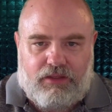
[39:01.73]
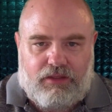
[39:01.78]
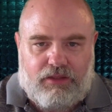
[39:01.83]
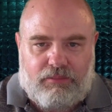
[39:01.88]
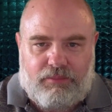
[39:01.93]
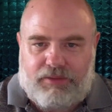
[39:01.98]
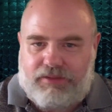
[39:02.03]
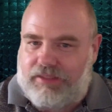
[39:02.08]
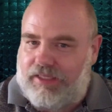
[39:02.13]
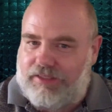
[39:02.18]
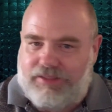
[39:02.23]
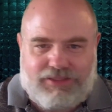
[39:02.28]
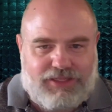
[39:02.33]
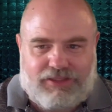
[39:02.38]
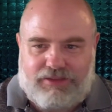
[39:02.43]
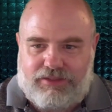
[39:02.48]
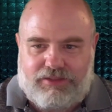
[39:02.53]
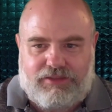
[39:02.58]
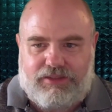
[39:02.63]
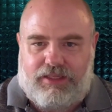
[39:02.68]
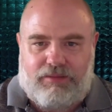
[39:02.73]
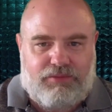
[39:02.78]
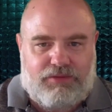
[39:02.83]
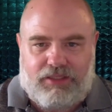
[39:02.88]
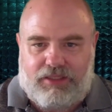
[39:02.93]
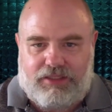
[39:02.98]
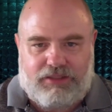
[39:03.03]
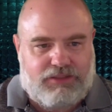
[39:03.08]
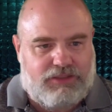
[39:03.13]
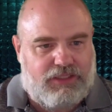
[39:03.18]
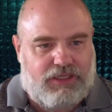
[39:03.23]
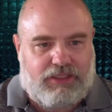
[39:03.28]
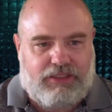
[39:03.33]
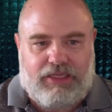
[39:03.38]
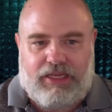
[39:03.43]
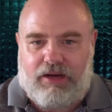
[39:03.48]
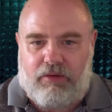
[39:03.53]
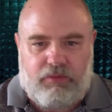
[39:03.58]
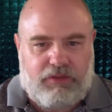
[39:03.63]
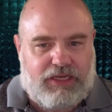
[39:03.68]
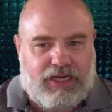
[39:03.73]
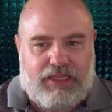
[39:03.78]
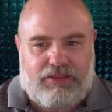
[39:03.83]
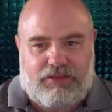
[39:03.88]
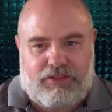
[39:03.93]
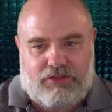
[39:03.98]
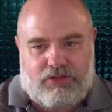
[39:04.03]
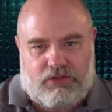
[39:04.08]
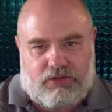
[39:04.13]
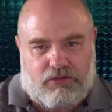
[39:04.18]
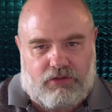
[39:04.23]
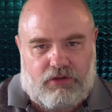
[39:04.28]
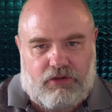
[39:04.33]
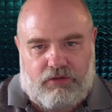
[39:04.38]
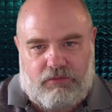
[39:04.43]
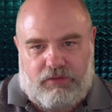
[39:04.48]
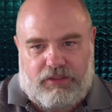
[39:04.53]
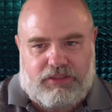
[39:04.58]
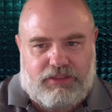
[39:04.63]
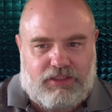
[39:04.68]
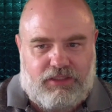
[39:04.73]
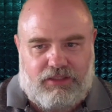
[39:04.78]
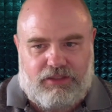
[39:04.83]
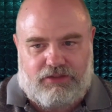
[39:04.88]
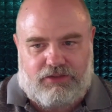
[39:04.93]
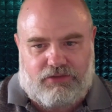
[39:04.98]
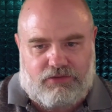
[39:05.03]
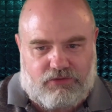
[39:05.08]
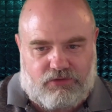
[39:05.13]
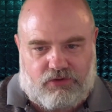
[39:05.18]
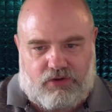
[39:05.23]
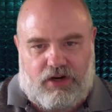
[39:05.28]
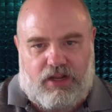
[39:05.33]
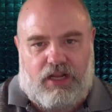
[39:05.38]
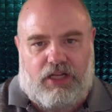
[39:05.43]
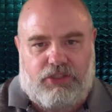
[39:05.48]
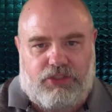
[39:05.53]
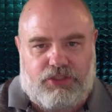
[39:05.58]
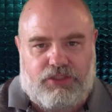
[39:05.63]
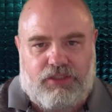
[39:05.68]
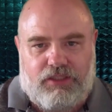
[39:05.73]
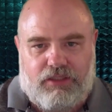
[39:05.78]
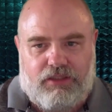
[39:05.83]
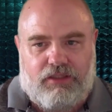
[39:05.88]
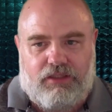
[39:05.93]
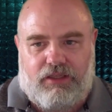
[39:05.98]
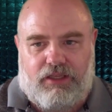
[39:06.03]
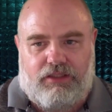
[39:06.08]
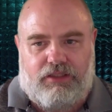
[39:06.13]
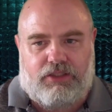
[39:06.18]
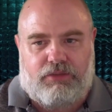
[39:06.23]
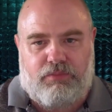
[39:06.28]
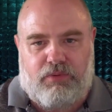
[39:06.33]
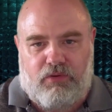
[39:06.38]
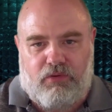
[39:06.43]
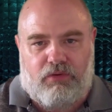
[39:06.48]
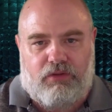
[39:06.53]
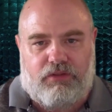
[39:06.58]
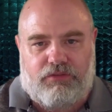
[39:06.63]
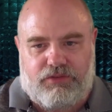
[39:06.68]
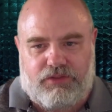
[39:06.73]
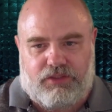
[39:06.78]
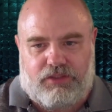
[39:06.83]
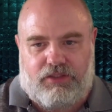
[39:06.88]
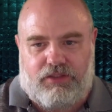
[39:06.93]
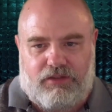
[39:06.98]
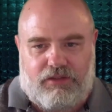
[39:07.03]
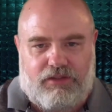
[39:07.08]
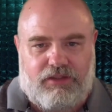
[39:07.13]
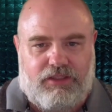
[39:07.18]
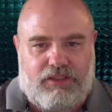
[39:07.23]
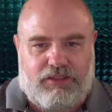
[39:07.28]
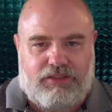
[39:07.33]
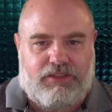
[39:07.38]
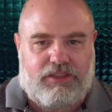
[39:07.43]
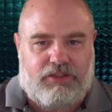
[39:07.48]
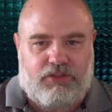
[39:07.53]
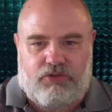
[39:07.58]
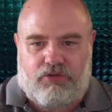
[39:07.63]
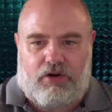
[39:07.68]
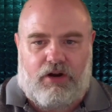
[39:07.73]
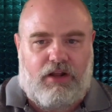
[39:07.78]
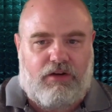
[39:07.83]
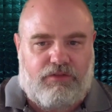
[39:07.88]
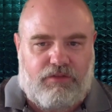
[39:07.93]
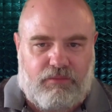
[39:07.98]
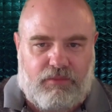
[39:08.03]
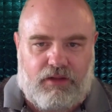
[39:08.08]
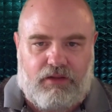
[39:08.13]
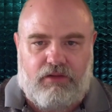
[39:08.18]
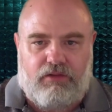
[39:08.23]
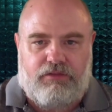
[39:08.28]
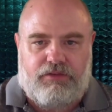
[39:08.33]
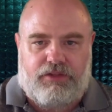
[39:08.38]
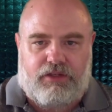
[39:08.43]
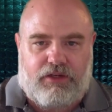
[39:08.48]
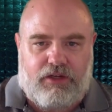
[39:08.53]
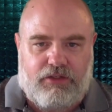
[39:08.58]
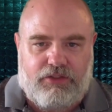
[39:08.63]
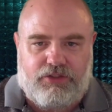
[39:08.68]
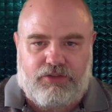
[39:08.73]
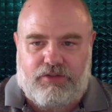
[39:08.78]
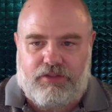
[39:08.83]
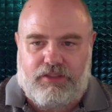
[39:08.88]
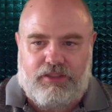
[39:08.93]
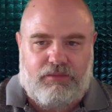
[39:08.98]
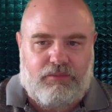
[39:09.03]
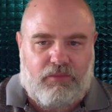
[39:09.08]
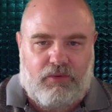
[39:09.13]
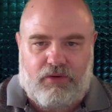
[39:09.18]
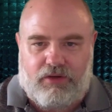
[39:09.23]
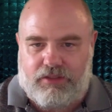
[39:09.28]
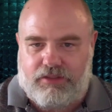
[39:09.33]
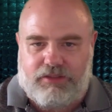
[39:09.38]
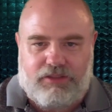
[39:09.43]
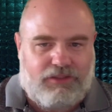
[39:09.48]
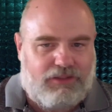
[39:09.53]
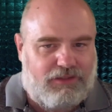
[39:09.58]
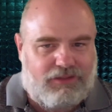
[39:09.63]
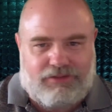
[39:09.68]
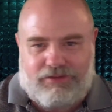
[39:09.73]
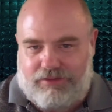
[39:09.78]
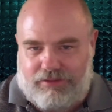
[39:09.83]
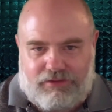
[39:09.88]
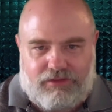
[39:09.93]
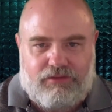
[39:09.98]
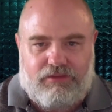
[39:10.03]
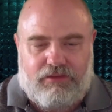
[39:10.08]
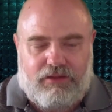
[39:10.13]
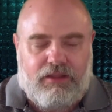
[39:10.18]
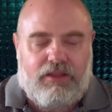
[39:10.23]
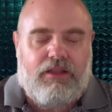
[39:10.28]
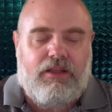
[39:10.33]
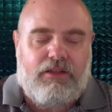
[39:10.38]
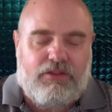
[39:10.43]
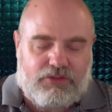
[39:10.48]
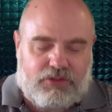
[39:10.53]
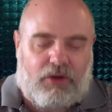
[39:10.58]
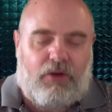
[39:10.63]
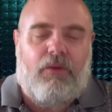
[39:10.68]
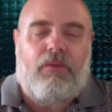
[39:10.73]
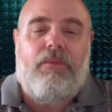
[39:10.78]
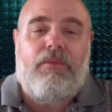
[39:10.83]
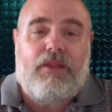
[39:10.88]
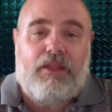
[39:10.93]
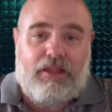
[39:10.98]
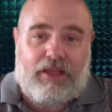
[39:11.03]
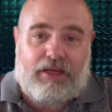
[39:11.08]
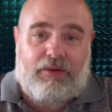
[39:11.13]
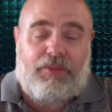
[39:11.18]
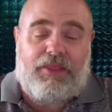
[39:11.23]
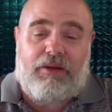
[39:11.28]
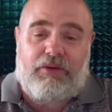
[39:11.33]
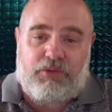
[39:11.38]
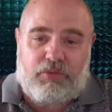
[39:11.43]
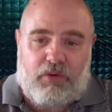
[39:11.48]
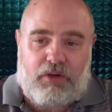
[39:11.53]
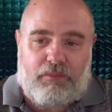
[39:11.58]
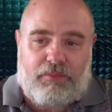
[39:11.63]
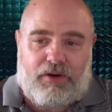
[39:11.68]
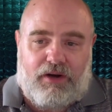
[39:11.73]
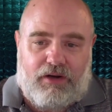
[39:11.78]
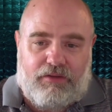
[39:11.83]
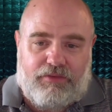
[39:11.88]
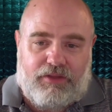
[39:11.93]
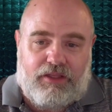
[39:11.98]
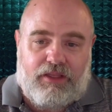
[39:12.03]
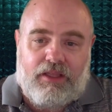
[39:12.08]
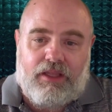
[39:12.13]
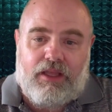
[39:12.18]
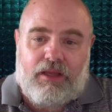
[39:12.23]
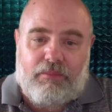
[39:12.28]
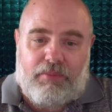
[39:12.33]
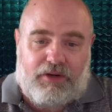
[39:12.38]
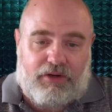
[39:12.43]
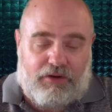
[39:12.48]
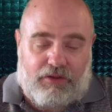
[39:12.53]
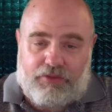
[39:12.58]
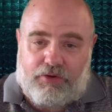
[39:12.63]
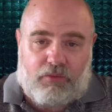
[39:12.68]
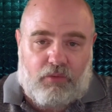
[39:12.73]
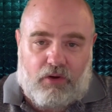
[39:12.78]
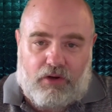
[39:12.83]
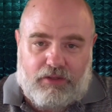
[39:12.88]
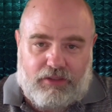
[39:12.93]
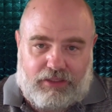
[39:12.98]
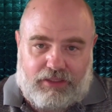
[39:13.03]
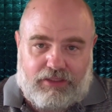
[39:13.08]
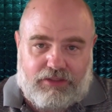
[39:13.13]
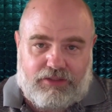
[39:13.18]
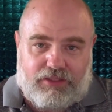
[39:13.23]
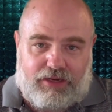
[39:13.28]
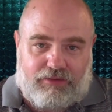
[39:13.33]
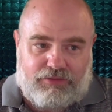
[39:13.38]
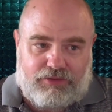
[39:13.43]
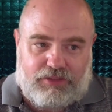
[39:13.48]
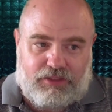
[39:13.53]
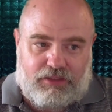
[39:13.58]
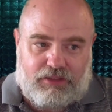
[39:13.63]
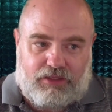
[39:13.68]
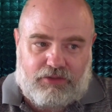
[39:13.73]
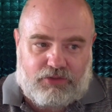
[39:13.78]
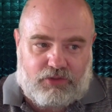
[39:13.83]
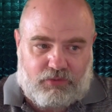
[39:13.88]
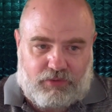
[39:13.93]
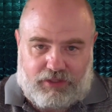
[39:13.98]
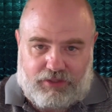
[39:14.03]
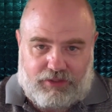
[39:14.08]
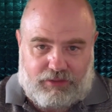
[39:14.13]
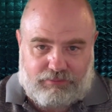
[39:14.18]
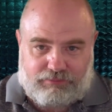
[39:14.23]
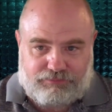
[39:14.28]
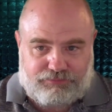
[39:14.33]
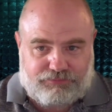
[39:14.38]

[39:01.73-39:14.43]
but that's not the same thing as saying, we got this third riskiest tranche in this pool of securities that's drawn from all over the country and mortgages, So anyway, that was one part of it. But another one is, I've seen elsewhere that